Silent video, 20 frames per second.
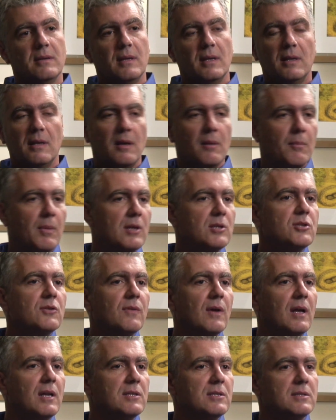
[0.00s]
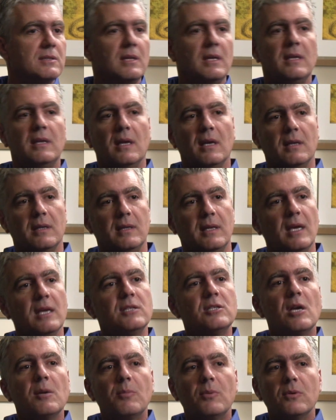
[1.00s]
They're eating a bunch of algae. They're eating D
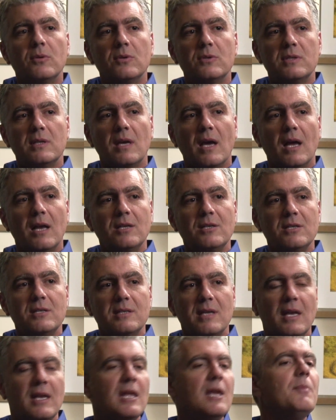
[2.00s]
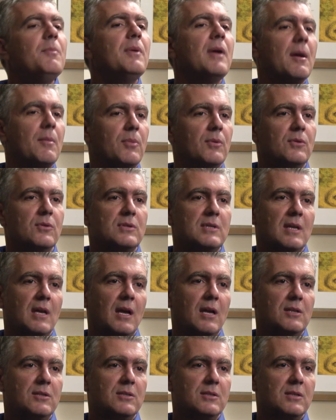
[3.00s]
H A-producing algae and E P A-producing
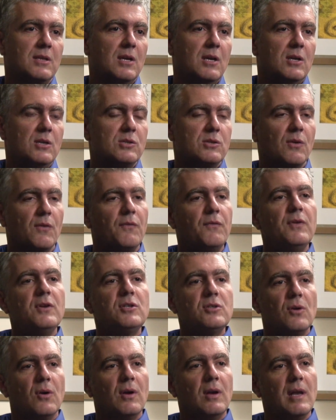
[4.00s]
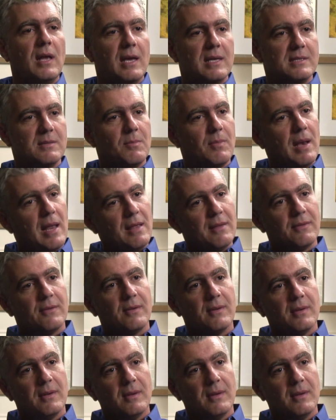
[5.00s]
algae. So fish oil has a blend.